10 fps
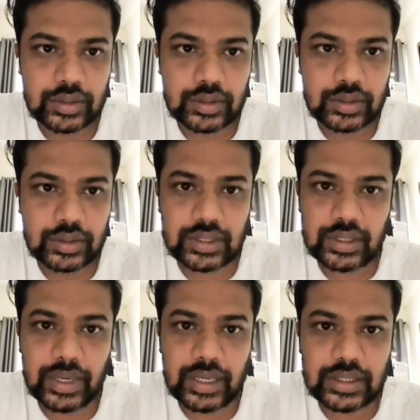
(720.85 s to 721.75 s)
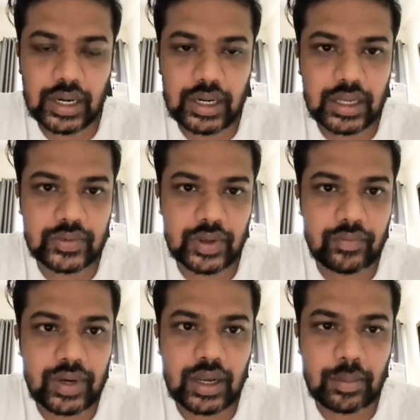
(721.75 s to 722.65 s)
So these are the major areas where
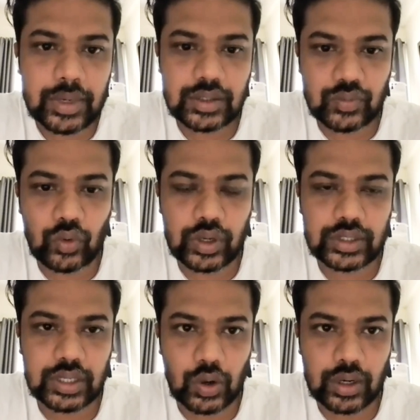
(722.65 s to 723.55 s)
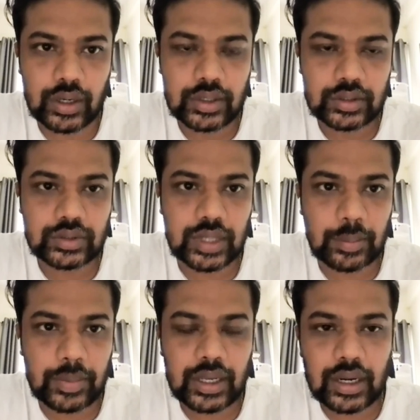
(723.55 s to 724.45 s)
every company is focusing on. So
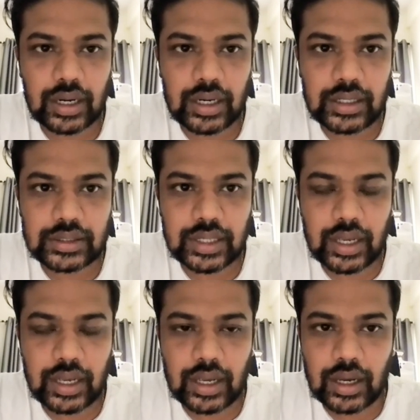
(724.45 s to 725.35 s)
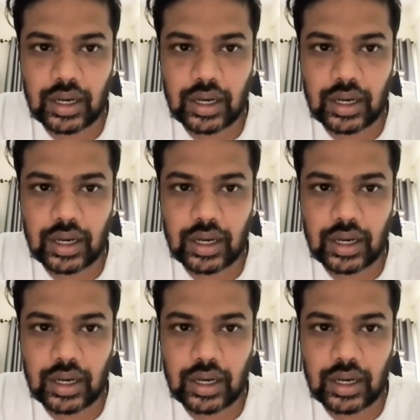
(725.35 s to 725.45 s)
somebody can release a